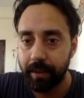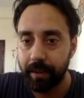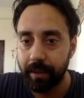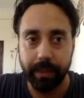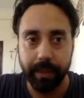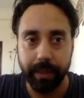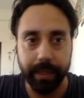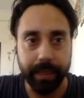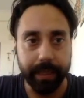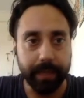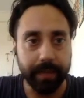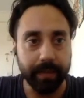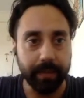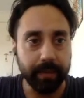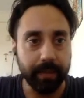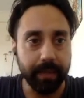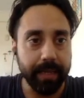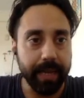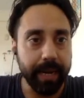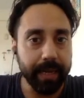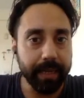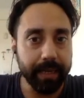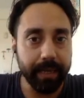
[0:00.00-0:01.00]
It is
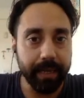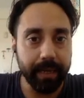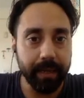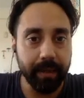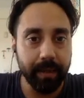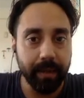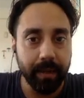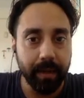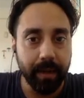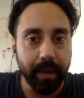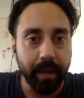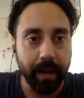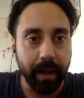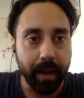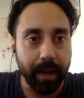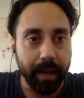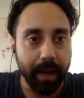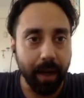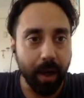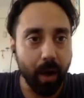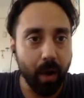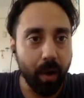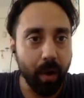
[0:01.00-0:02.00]
connected, and
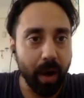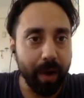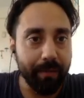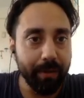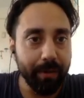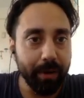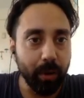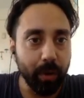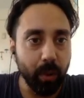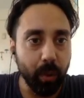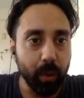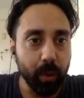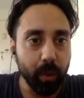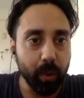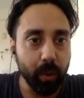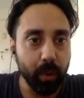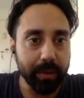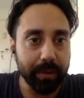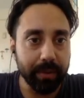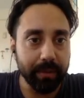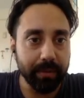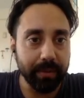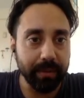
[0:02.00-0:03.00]
now I will go to
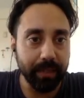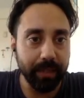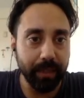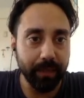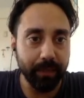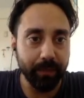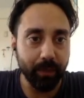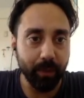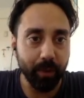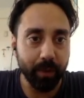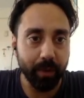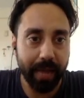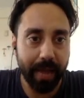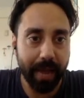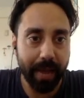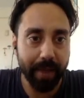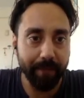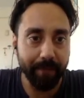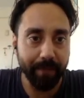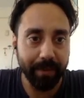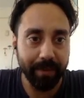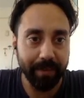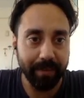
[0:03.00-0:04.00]
this info tab
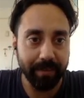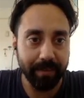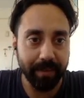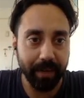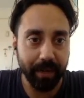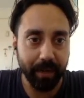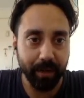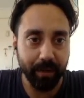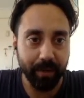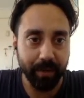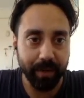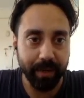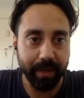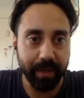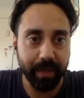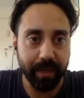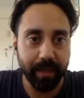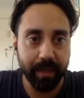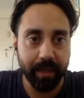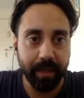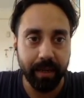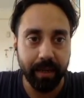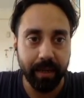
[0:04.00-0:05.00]
which is right over here
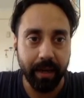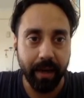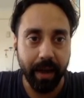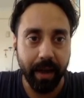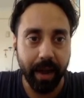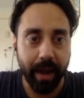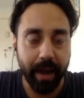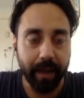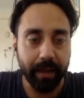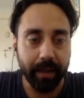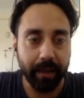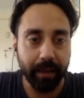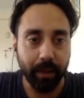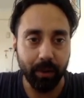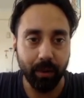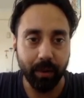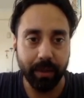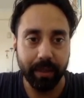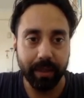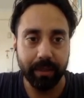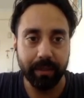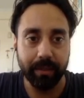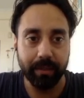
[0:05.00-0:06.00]
and click on
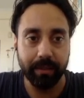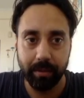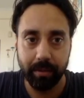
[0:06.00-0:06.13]
it.